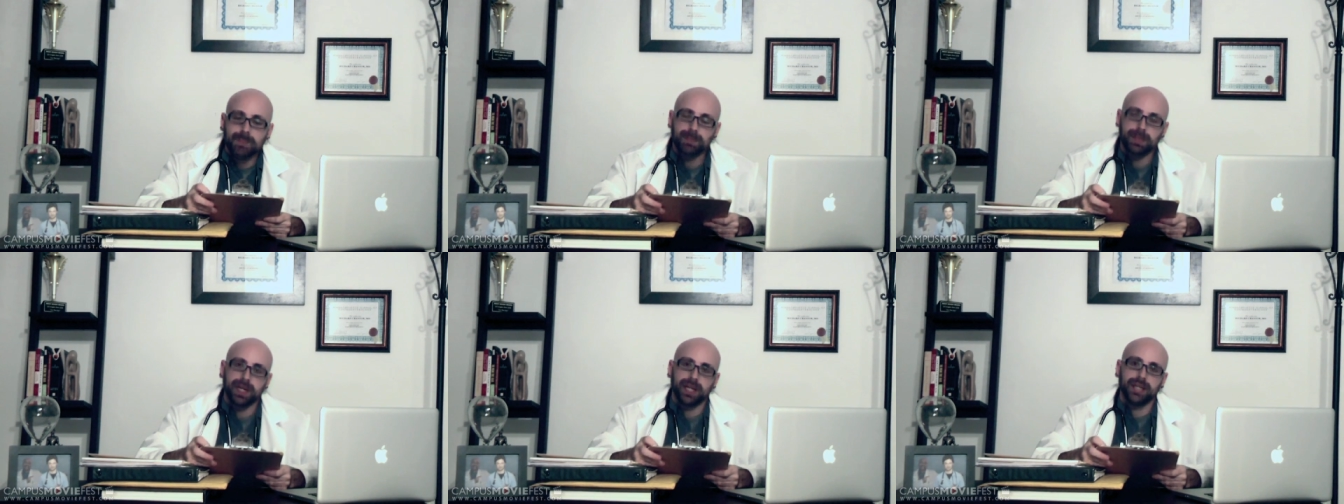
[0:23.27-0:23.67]

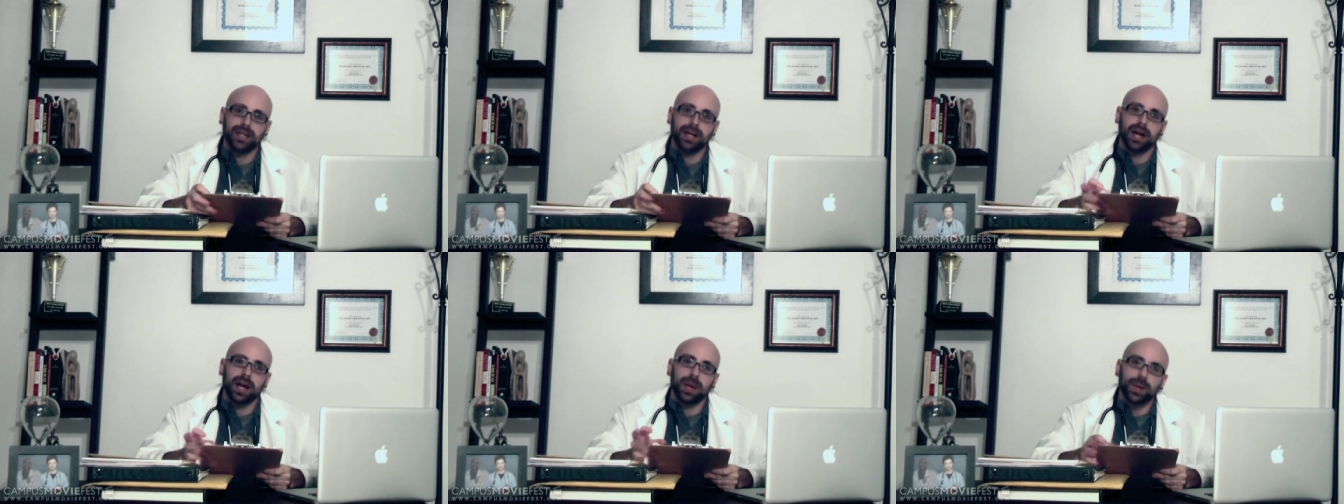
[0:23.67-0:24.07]

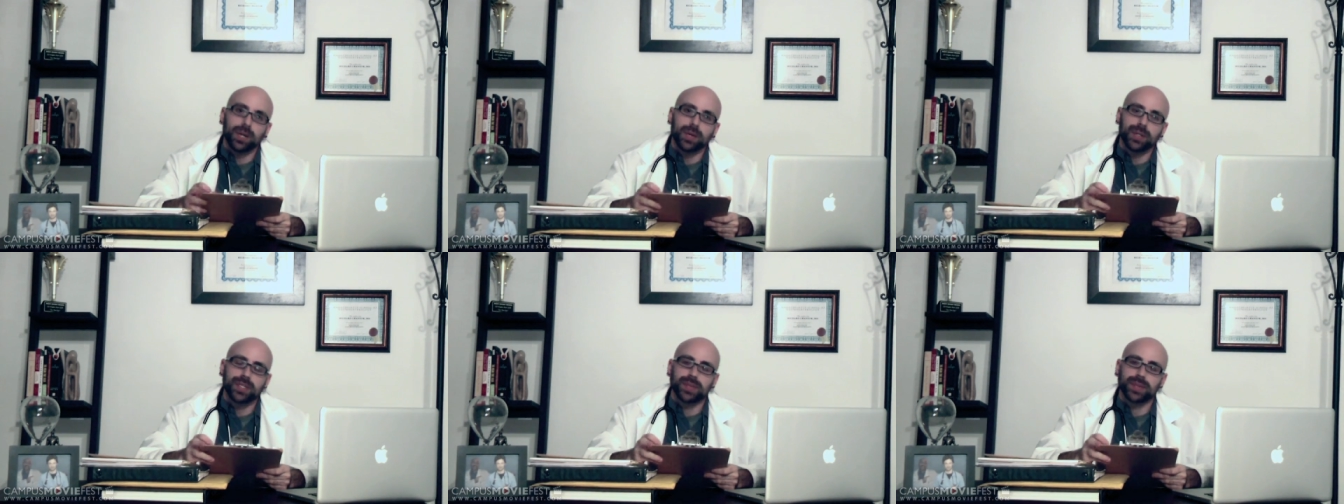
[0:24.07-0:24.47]
But I
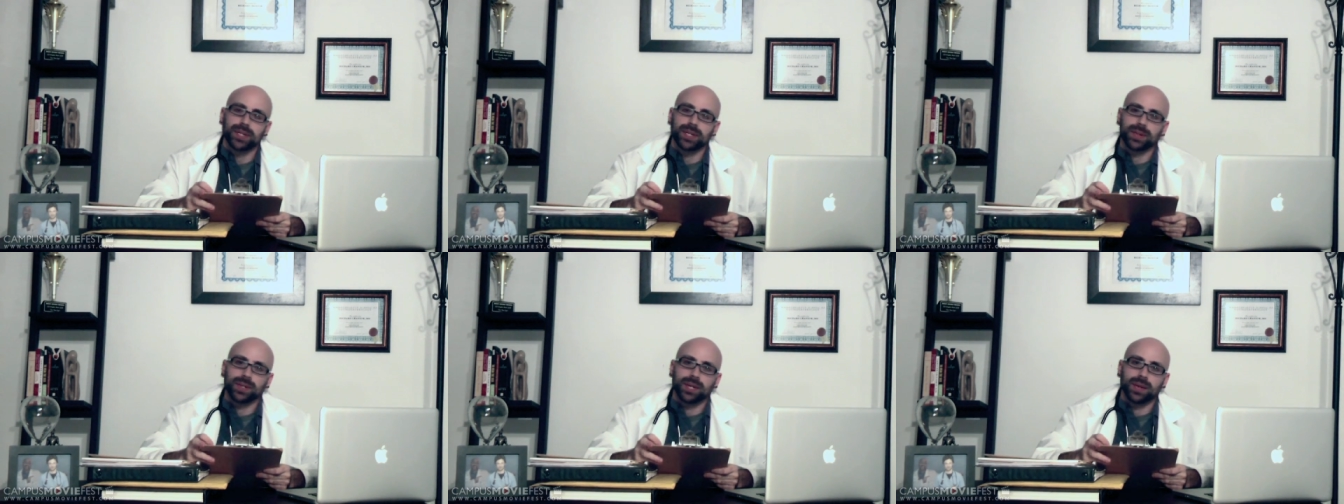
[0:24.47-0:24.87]
want to assure
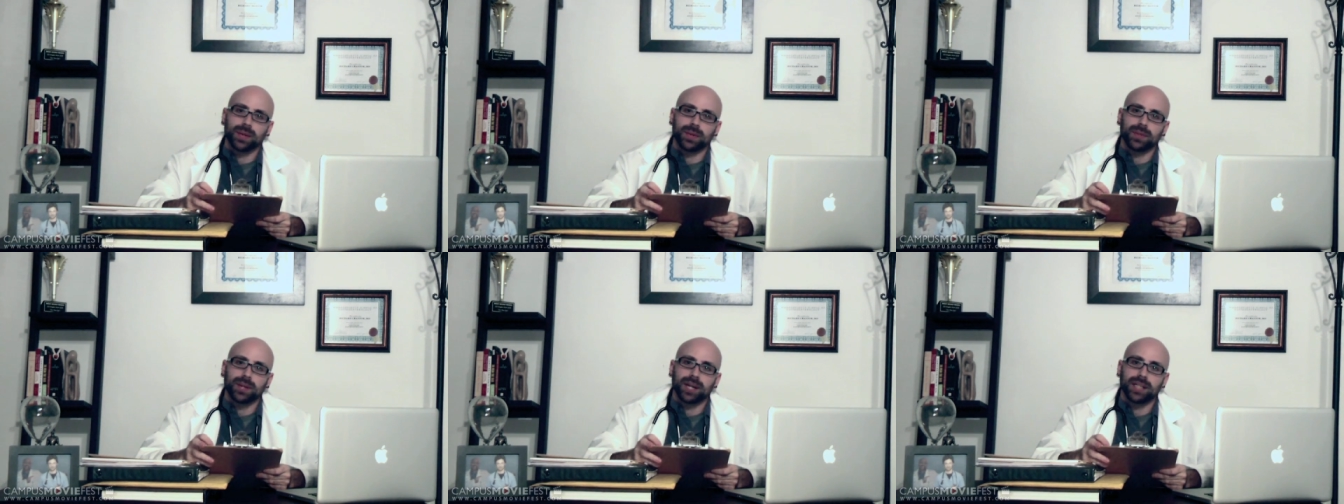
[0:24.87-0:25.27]
you that
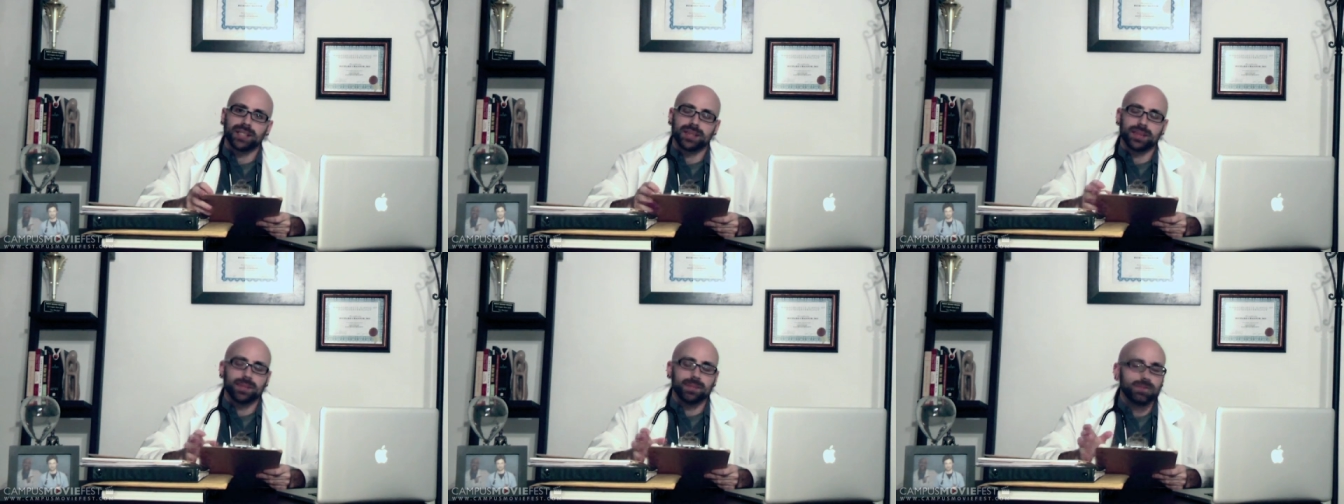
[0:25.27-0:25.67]
we've gotten
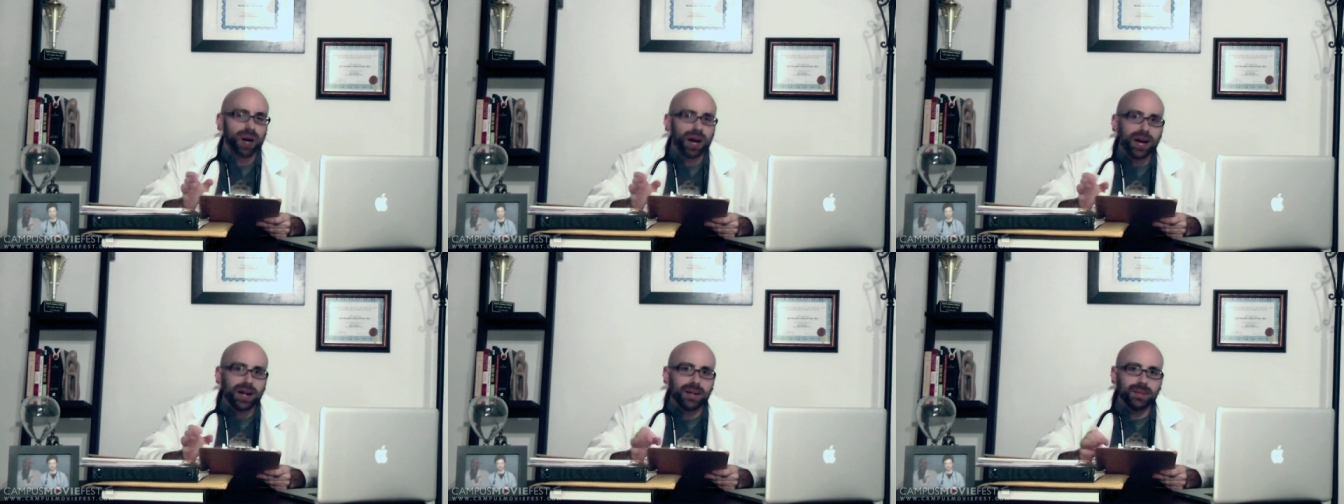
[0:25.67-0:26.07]
to the
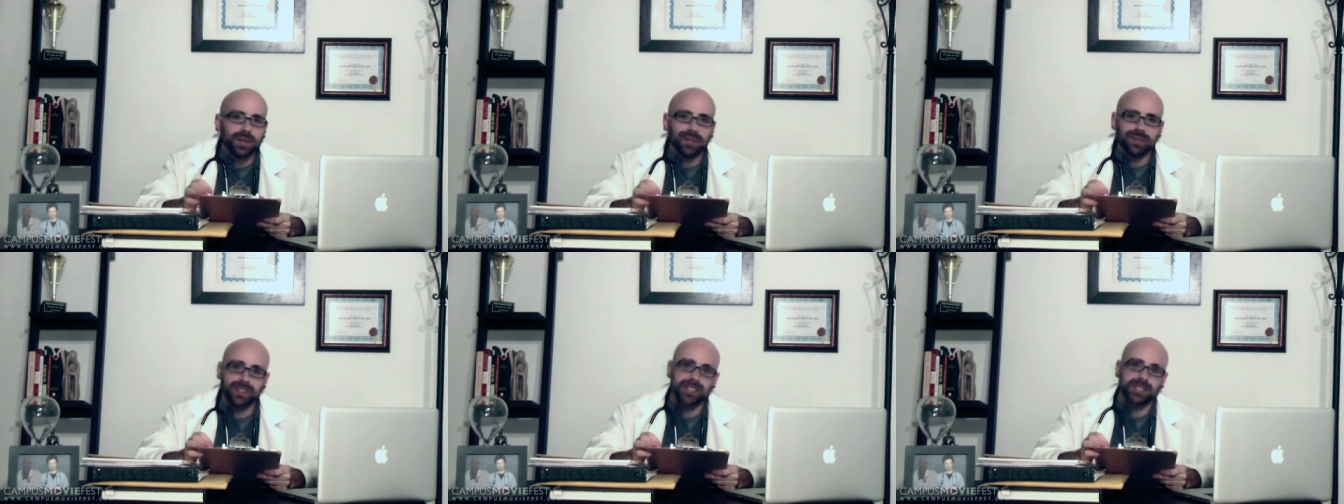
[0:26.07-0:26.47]
bottom
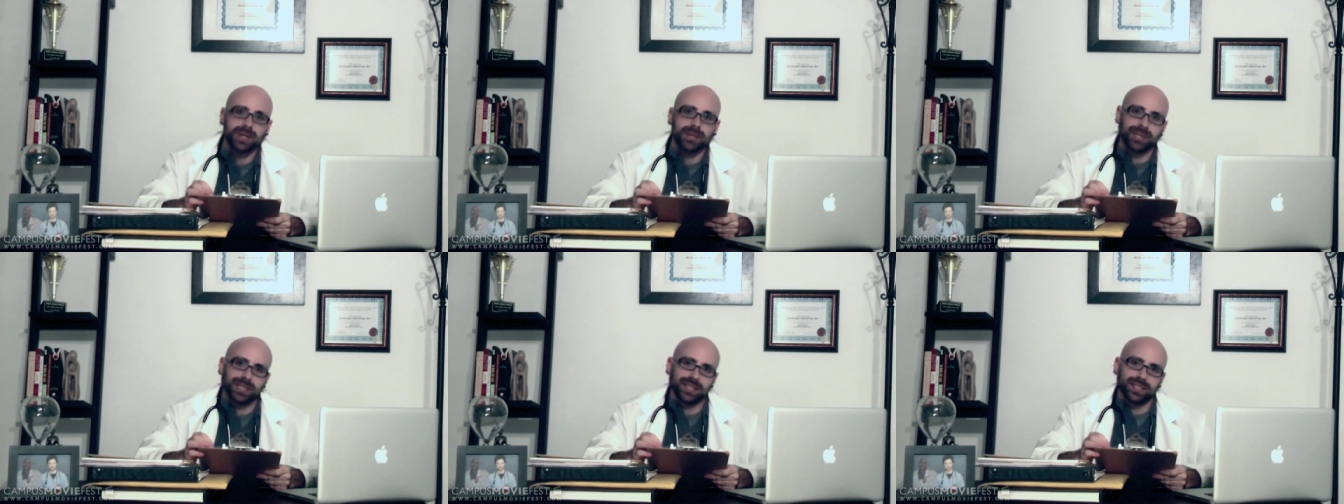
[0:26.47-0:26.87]
of your
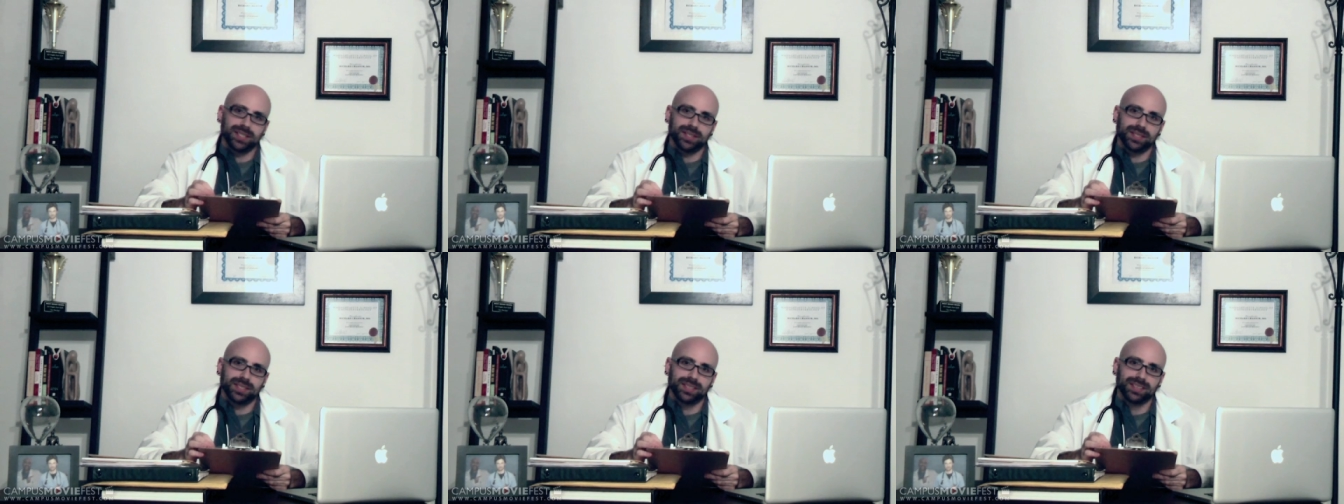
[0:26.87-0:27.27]
stomach
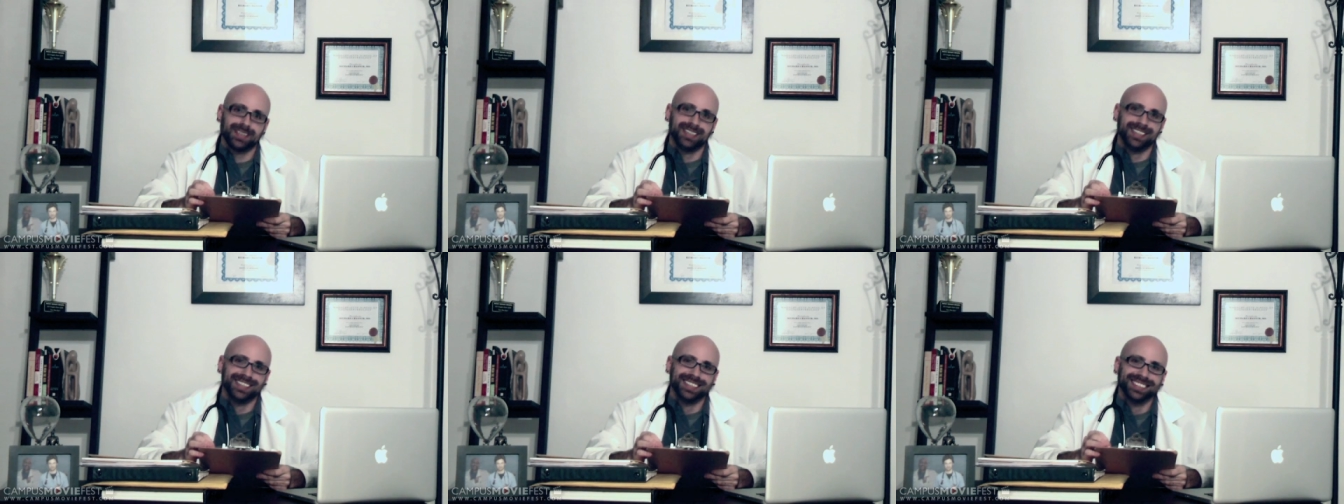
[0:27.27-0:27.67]
issues.
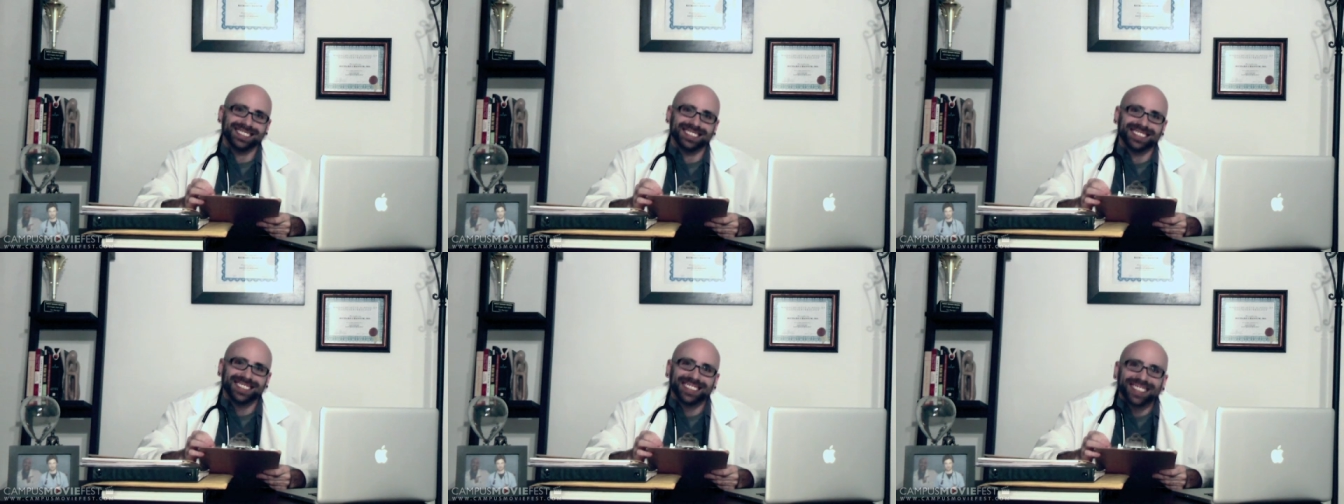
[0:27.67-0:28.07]

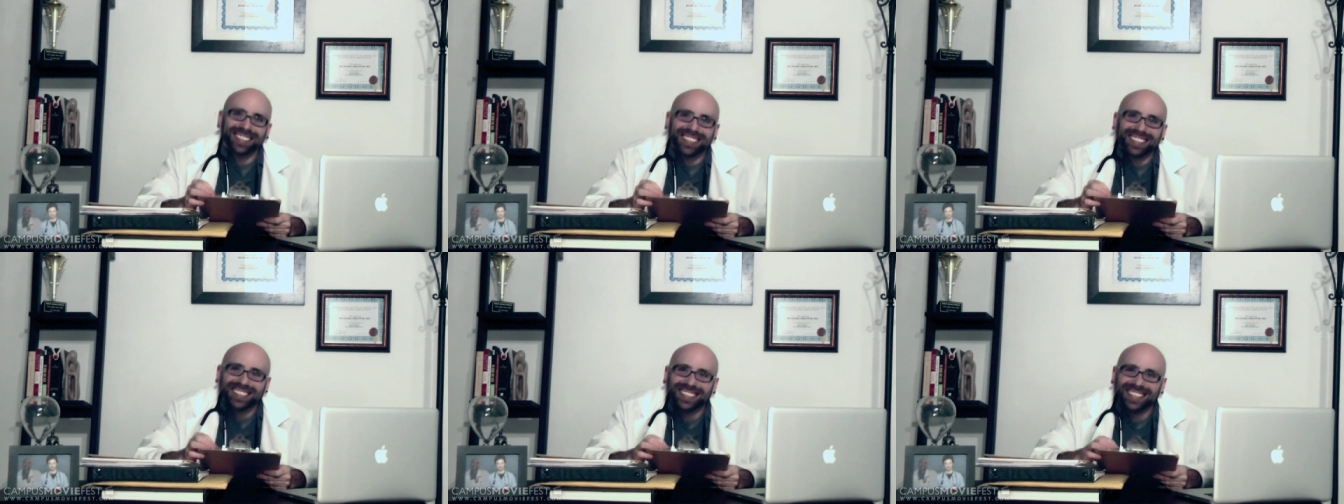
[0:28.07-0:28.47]

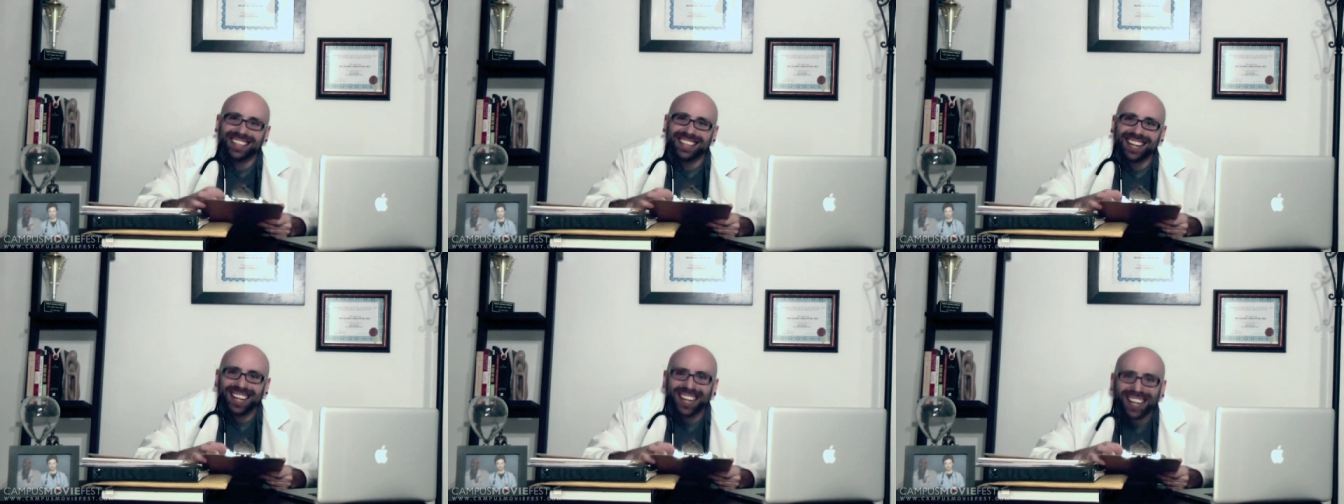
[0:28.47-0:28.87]

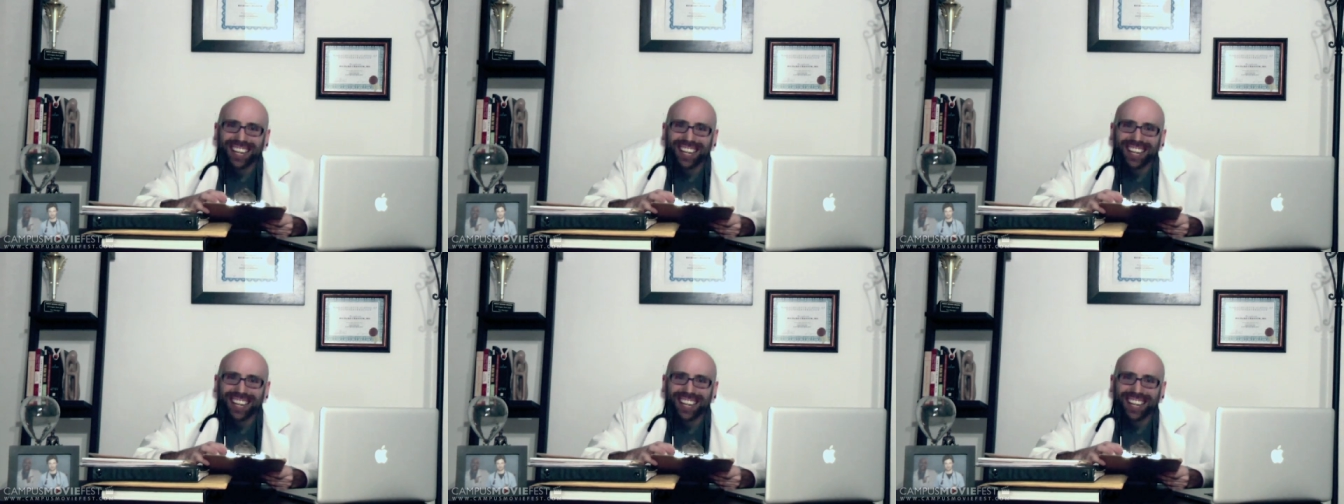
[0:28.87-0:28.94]
uh,